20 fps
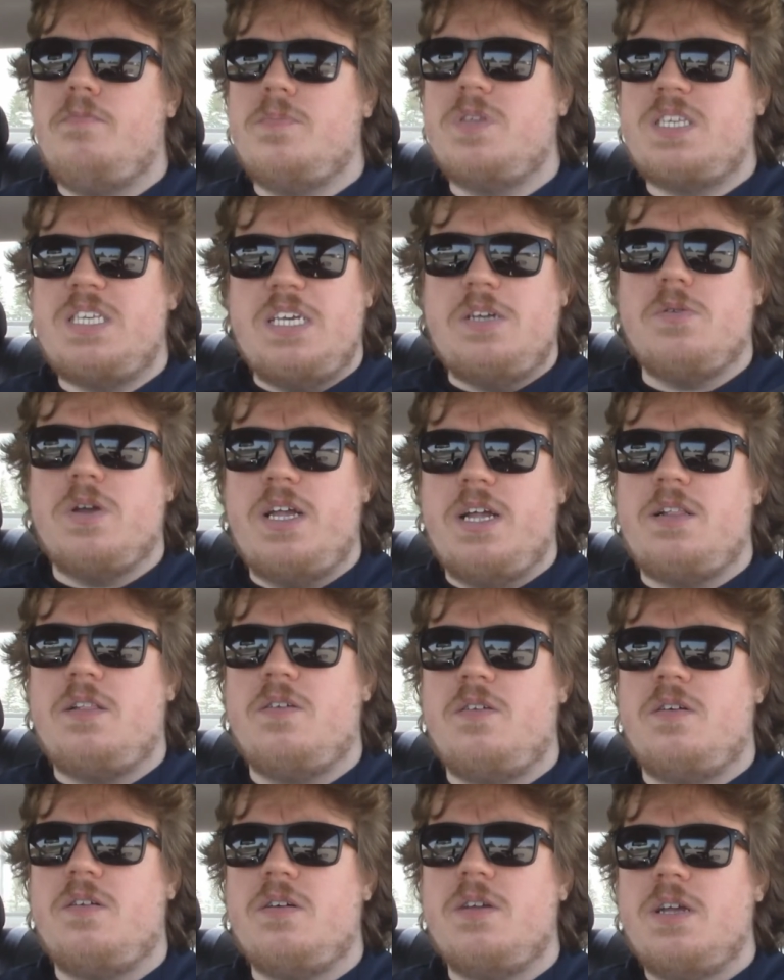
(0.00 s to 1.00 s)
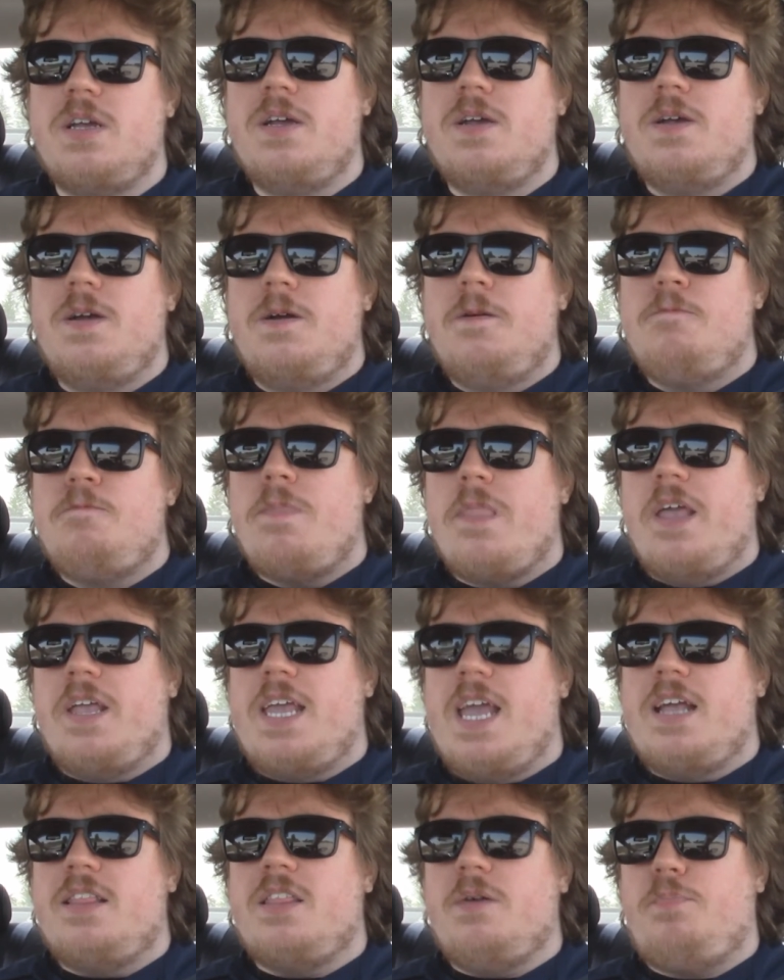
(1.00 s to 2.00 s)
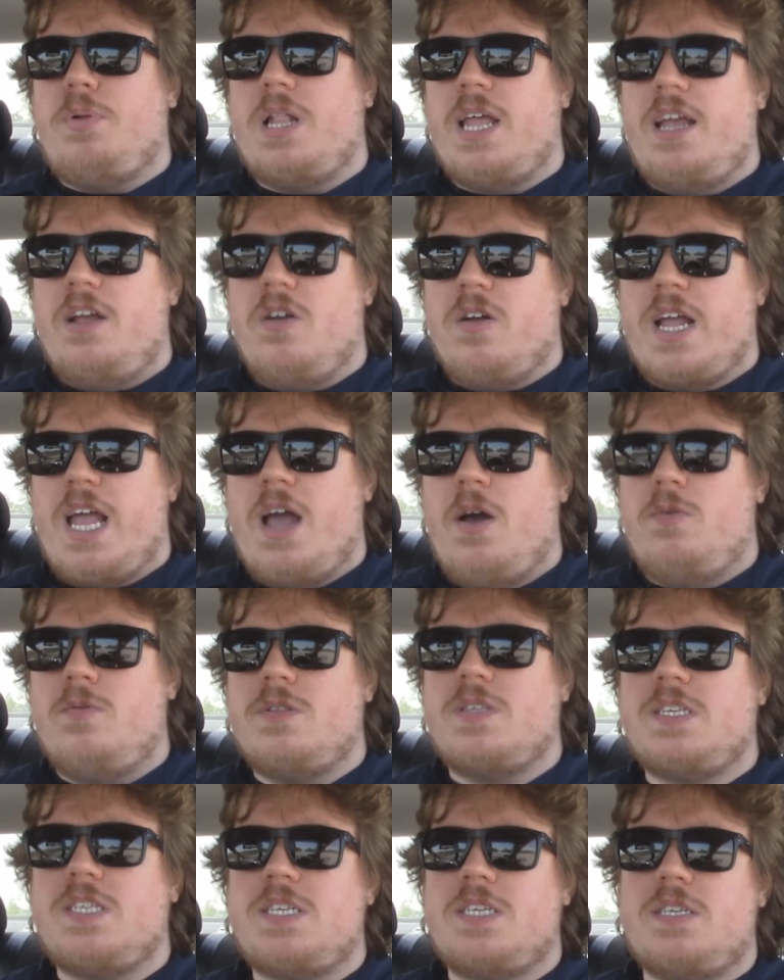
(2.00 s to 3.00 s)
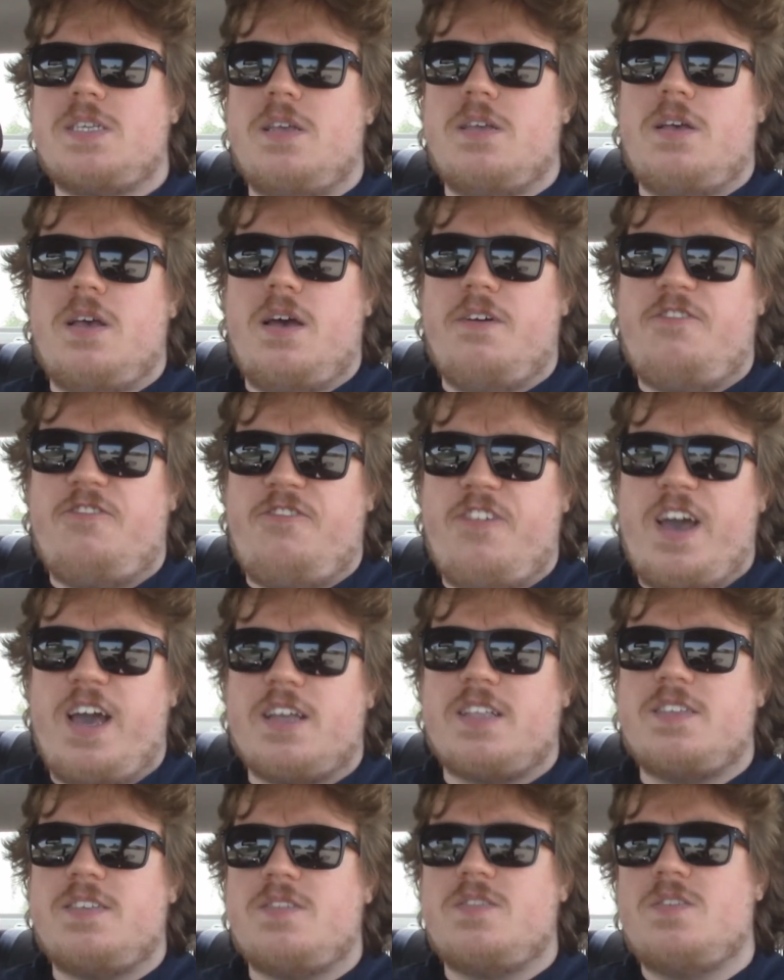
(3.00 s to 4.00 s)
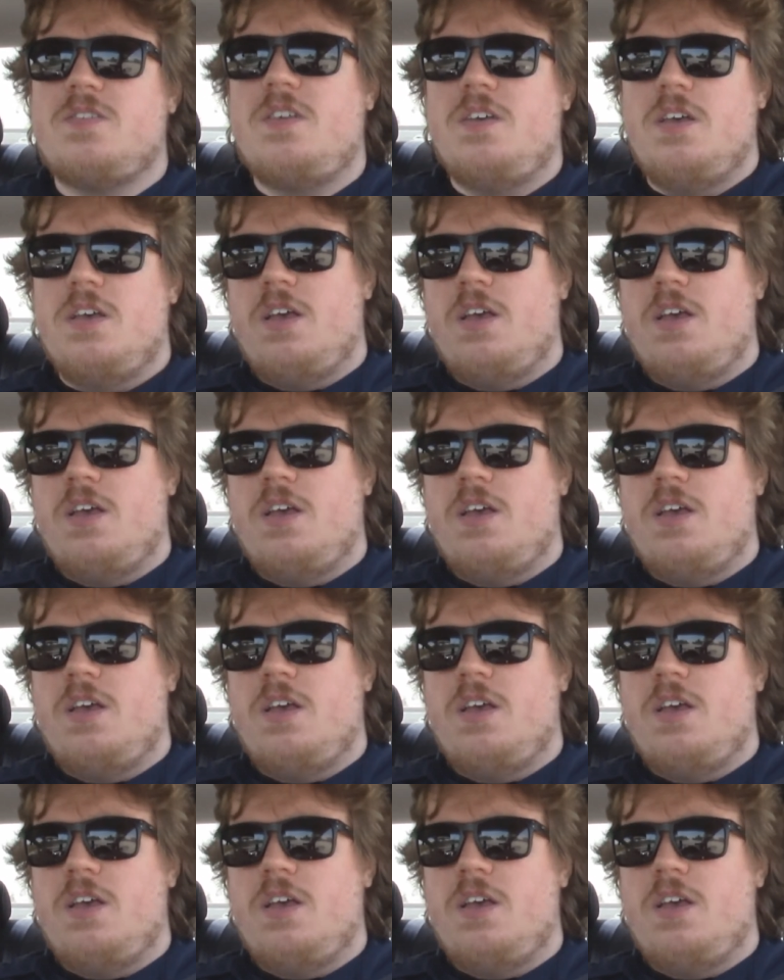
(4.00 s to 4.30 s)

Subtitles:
Secret Hitler, again, the player counts affect